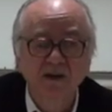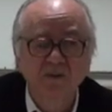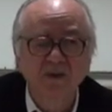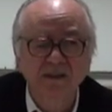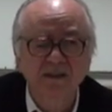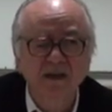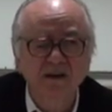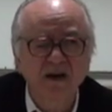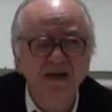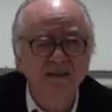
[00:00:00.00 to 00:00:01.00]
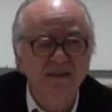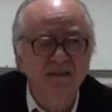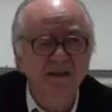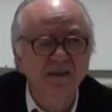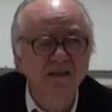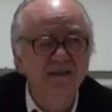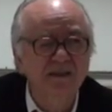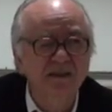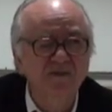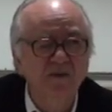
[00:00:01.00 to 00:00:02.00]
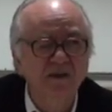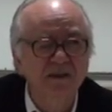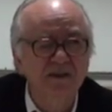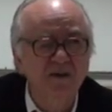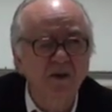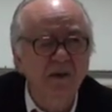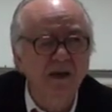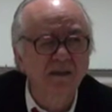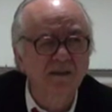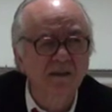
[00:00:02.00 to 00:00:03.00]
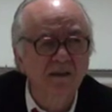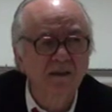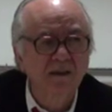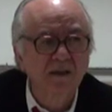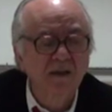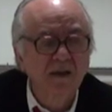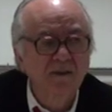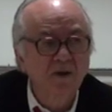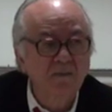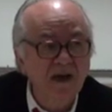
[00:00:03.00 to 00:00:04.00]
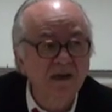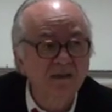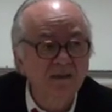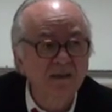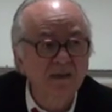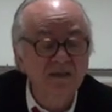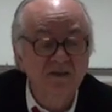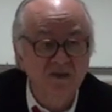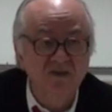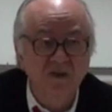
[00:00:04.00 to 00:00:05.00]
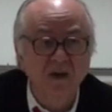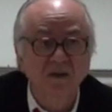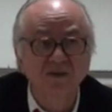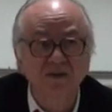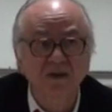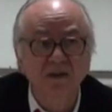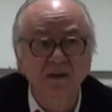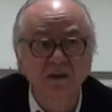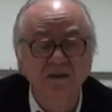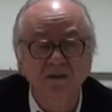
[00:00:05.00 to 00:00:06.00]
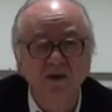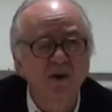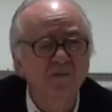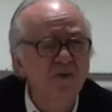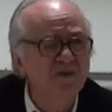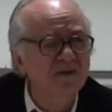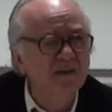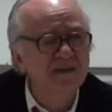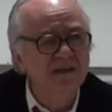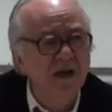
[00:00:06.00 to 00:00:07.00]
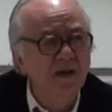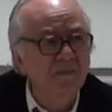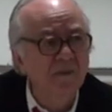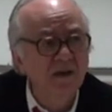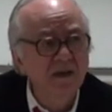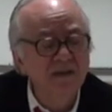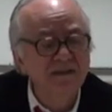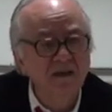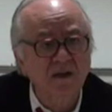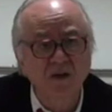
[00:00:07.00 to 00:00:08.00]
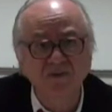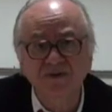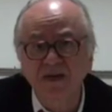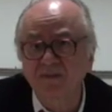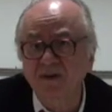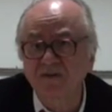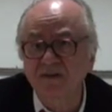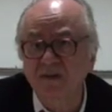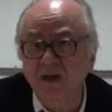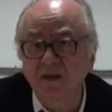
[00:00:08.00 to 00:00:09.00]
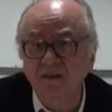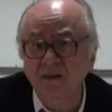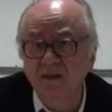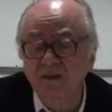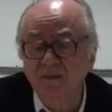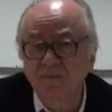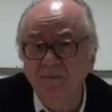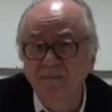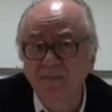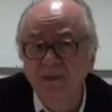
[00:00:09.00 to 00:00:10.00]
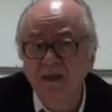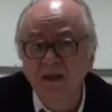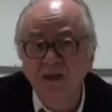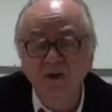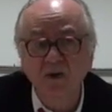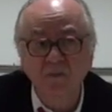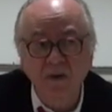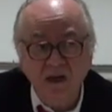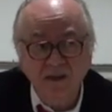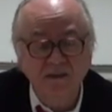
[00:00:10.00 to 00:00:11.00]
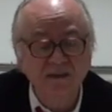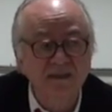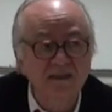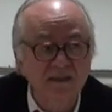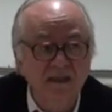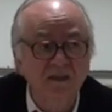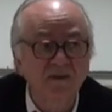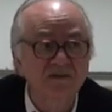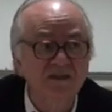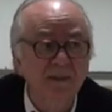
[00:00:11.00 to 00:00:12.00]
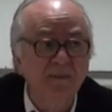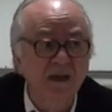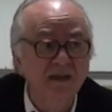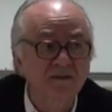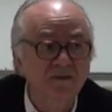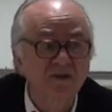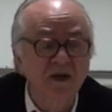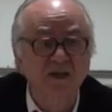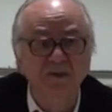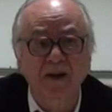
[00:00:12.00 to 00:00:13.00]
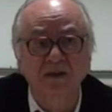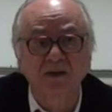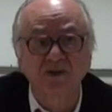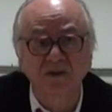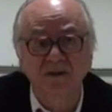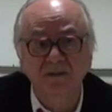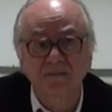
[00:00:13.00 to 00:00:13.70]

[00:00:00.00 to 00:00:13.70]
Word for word: What is a crisis in this sense for this normality? Normality in sociology is almost the same as the concept of society. Normality is a set of stabilizing expectations.